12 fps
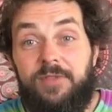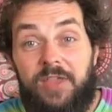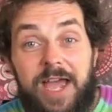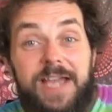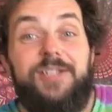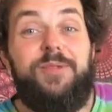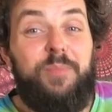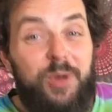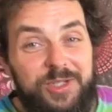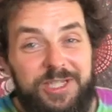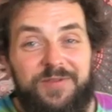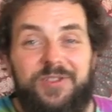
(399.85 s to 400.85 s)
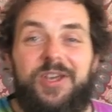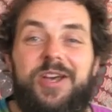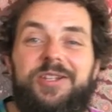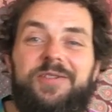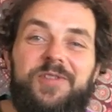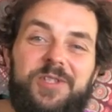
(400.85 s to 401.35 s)
That is a positive
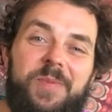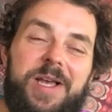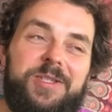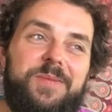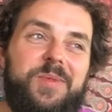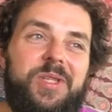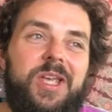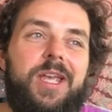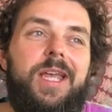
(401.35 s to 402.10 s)
side of the spasms.